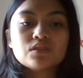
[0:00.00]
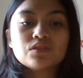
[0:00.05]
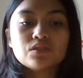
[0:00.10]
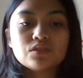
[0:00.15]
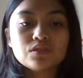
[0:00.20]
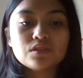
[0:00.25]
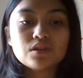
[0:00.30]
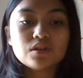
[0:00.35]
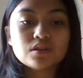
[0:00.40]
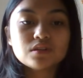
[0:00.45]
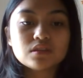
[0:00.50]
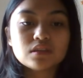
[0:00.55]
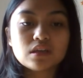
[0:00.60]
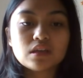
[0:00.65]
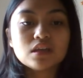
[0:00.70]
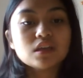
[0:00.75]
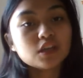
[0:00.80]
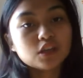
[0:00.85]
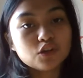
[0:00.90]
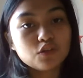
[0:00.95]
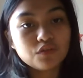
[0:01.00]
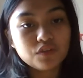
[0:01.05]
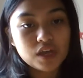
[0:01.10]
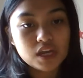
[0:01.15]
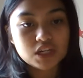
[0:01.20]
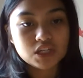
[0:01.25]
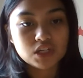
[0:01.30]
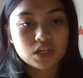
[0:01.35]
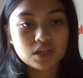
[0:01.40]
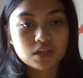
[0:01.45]
Third,
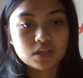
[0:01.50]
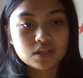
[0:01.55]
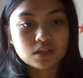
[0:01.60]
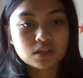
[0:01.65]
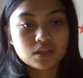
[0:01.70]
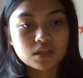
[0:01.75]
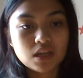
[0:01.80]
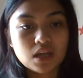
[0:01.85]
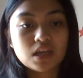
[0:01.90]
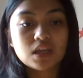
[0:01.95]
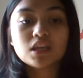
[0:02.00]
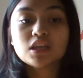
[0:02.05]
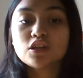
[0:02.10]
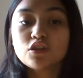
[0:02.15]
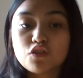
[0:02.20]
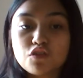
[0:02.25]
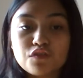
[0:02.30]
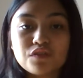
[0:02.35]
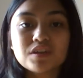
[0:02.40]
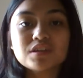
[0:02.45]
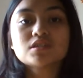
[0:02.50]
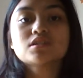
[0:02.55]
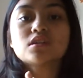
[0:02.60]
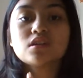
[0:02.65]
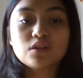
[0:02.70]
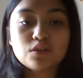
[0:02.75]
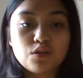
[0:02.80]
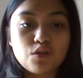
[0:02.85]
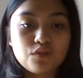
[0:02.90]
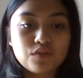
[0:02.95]
innovation.
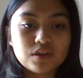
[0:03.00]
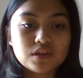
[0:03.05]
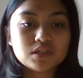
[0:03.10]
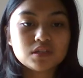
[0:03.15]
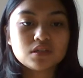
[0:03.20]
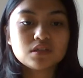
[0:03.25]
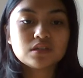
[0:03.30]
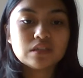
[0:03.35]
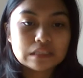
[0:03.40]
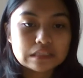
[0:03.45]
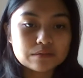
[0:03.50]
Innovation.